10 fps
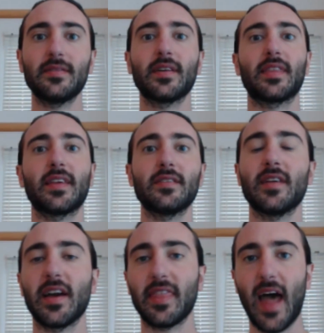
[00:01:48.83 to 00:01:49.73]
like things
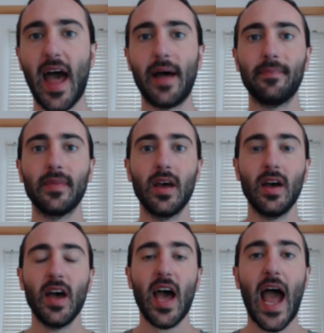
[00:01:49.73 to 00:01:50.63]
like that,
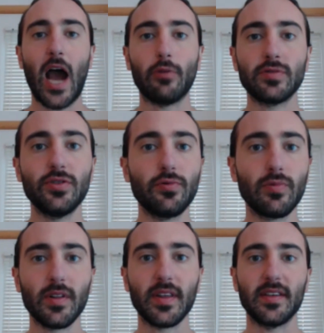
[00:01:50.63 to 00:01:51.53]
how to
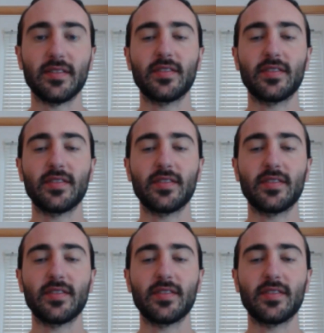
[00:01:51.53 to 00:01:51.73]
release.